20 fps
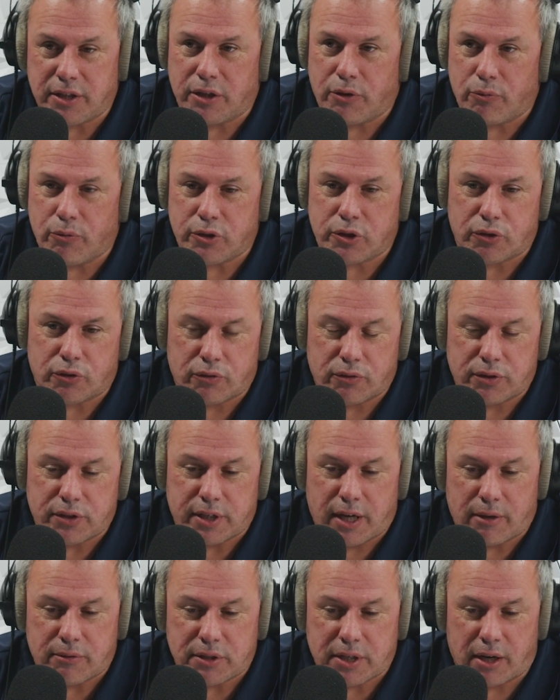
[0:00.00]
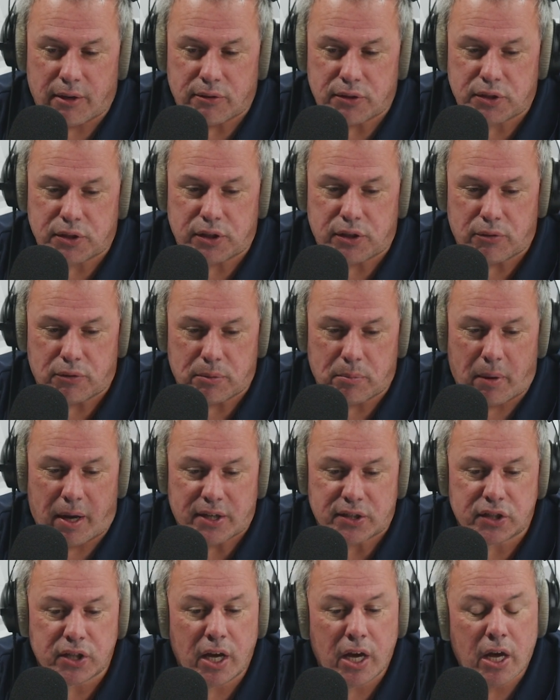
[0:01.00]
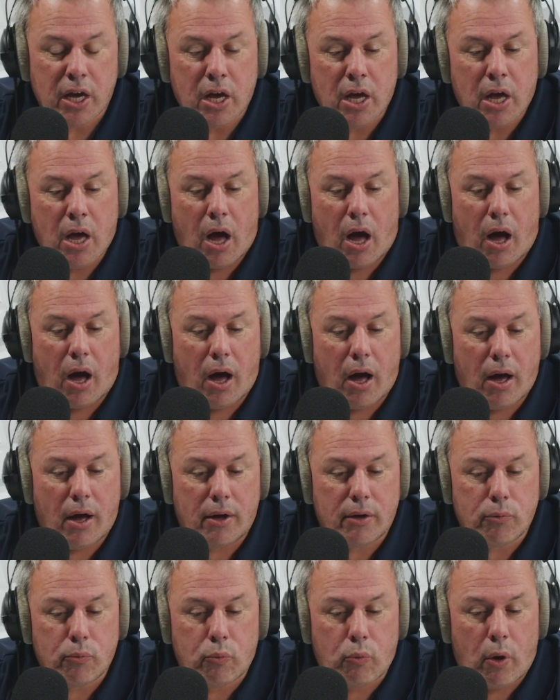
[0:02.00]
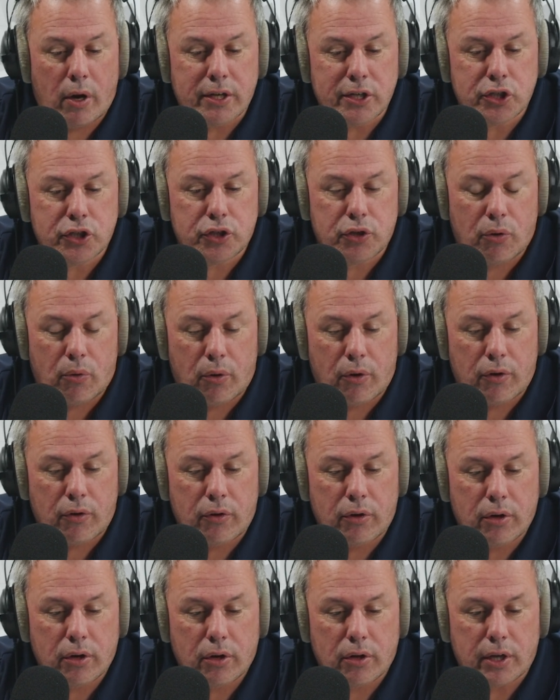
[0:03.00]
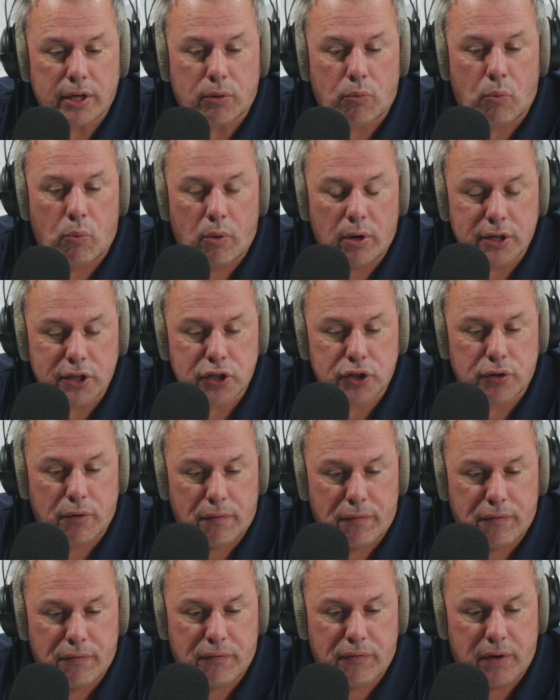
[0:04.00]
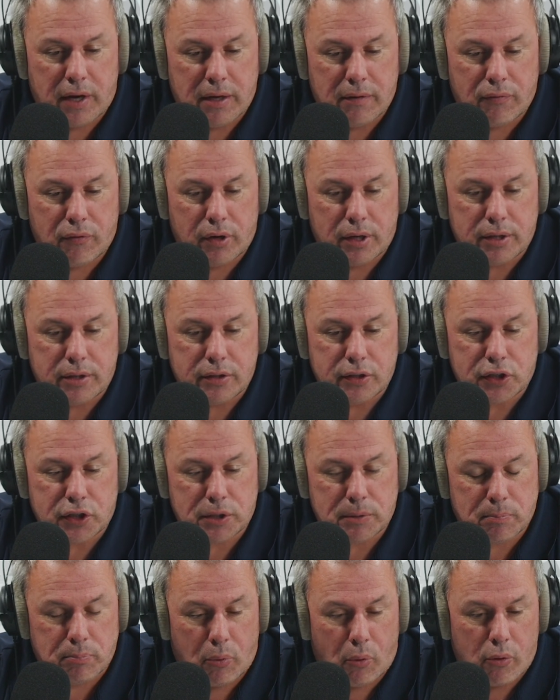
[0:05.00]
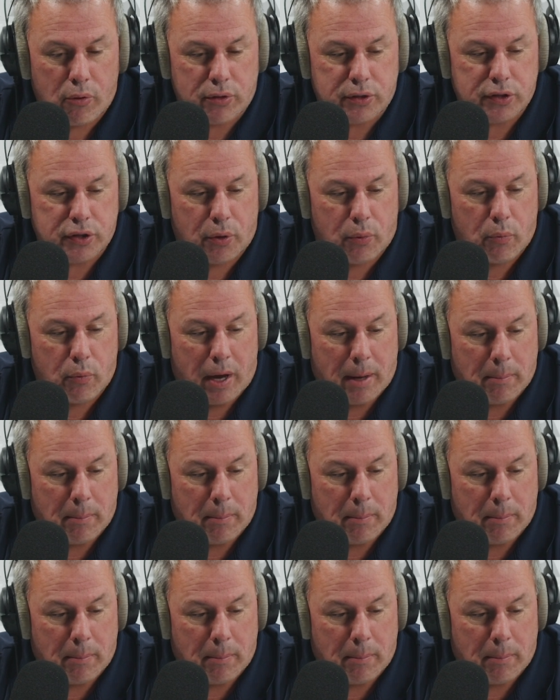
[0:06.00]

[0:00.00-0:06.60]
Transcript: like the original downtowns, the best. What is your favorite sport to